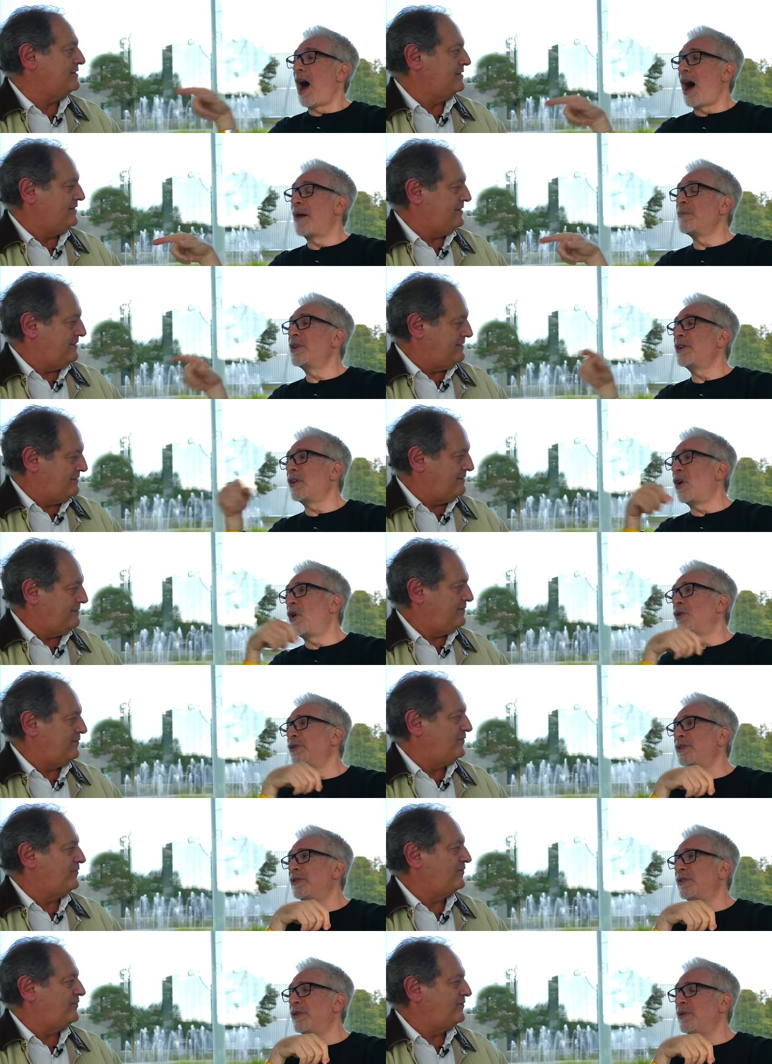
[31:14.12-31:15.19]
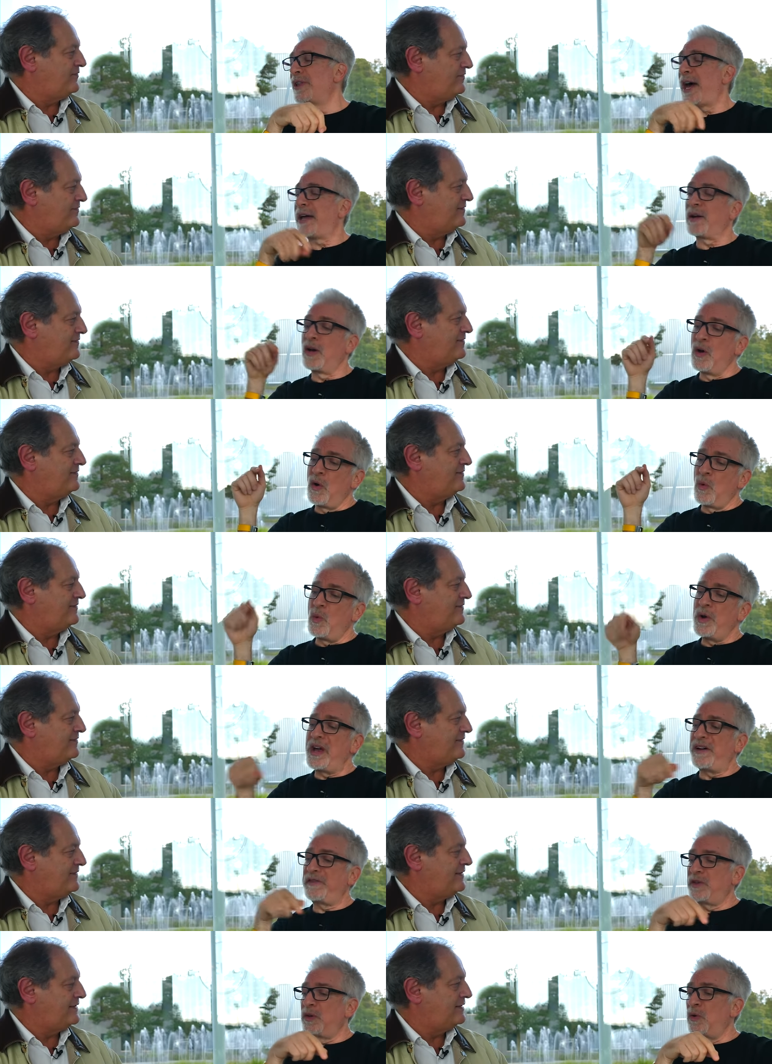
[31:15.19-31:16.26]
Speaker 1: I'm going to hold you to that. We
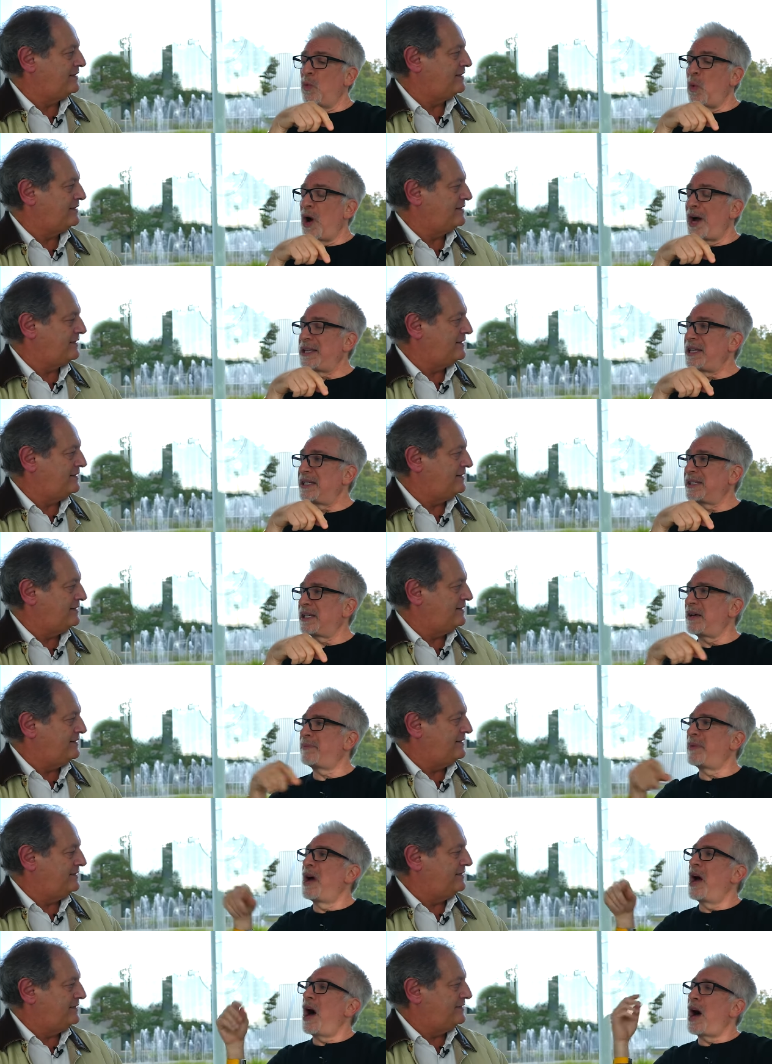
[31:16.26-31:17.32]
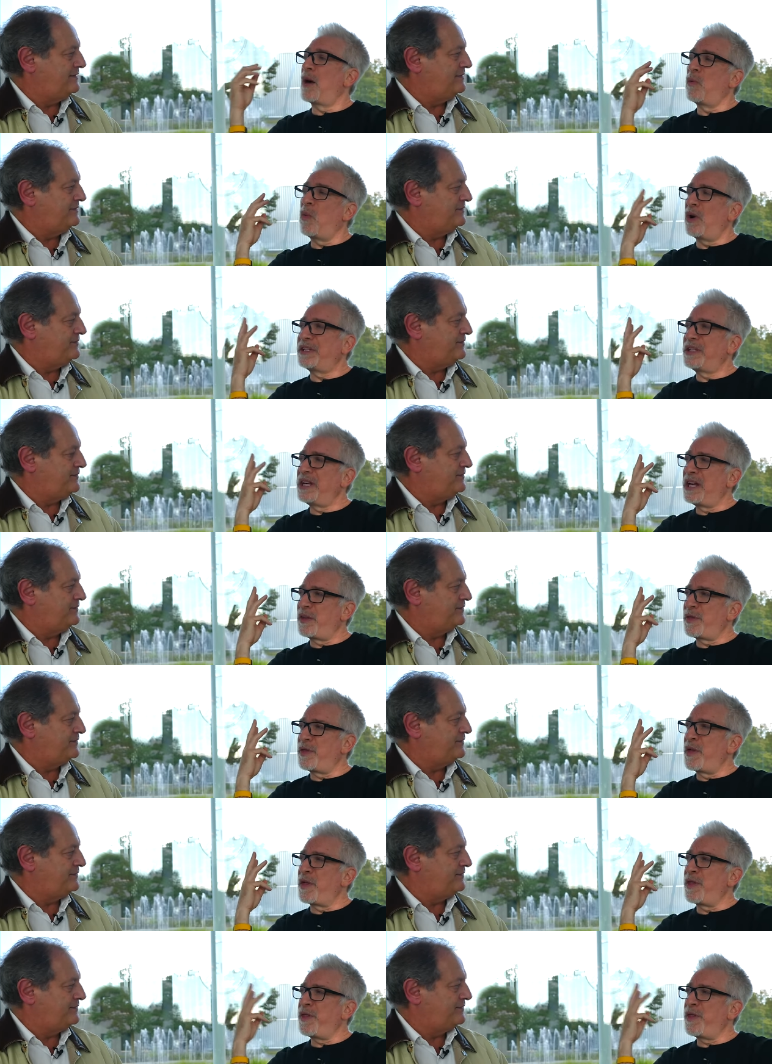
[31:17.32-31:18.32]
have to wind this up. I want to get the